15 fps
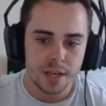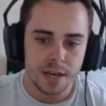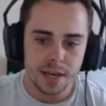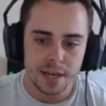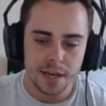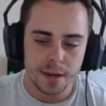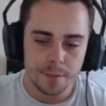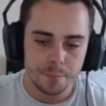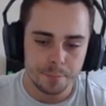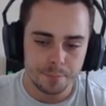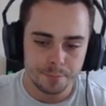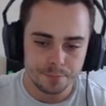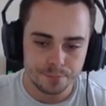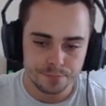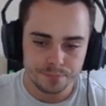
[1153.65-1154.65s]
Um,
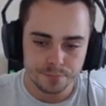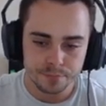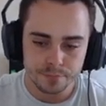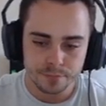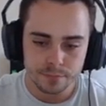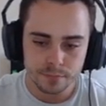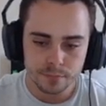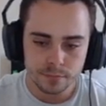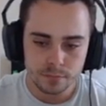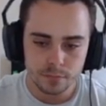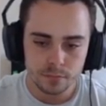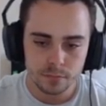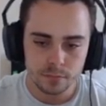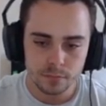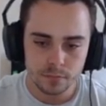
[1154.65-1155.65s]

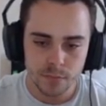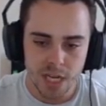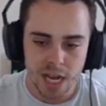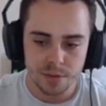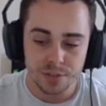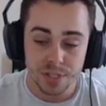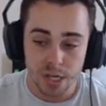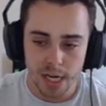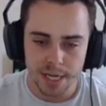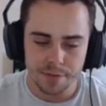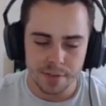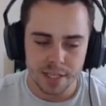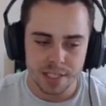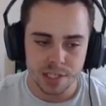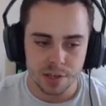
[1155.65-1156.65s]
outside of
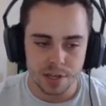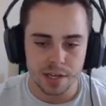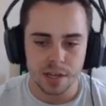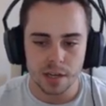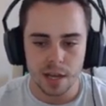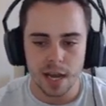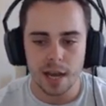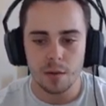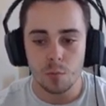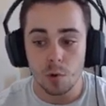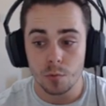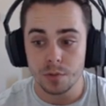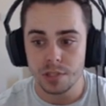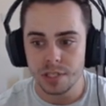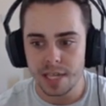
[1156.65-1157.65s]
this, looking at
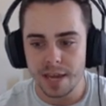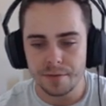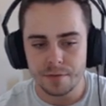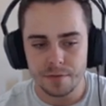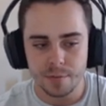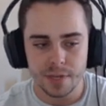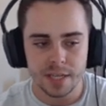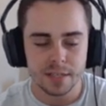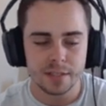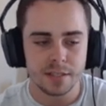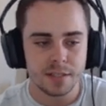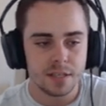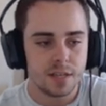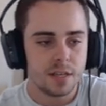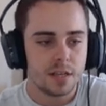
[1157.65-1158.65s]
what was left for me,
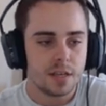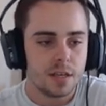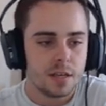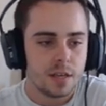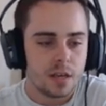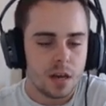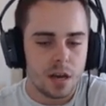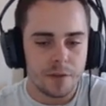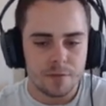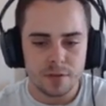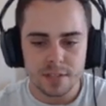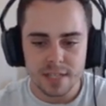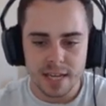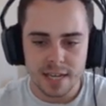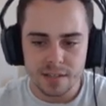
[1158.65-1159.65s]
because I've got
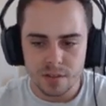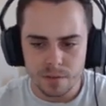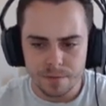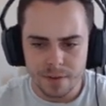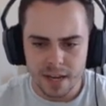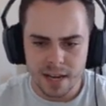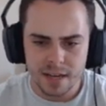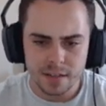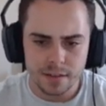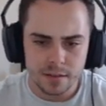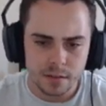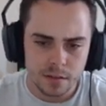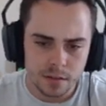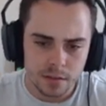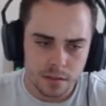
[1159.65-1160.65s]
to say, Donphan
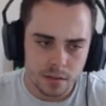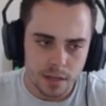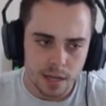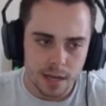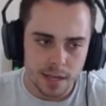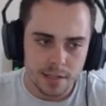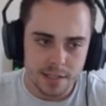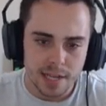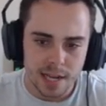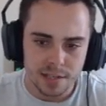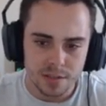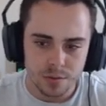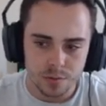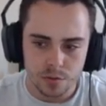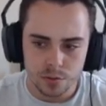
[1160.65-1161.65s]
and
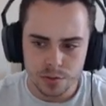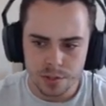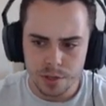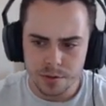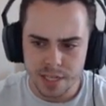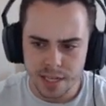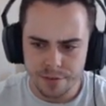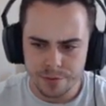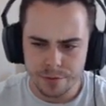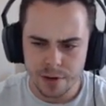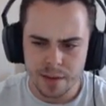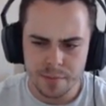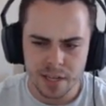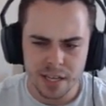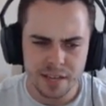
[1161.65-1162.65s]
Salazzle were also tier 3,
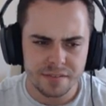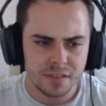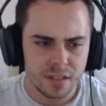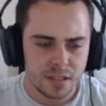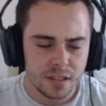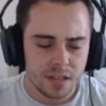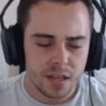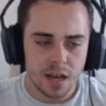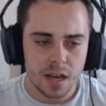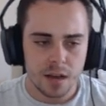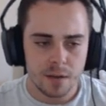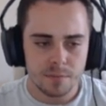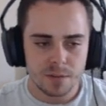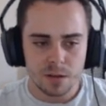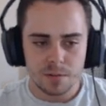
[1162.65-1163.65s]
I believe.
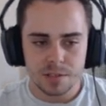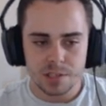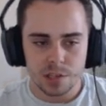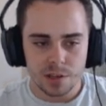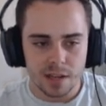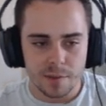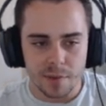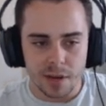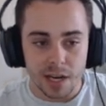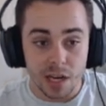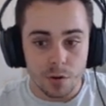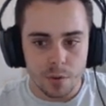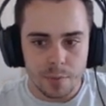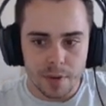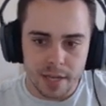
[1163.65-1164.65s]
Um, so I was looking at my
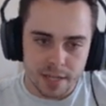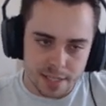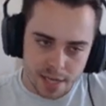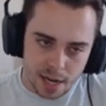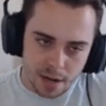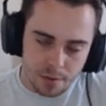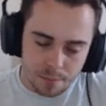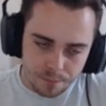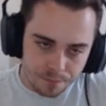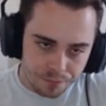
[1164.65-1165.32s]
lower picks now.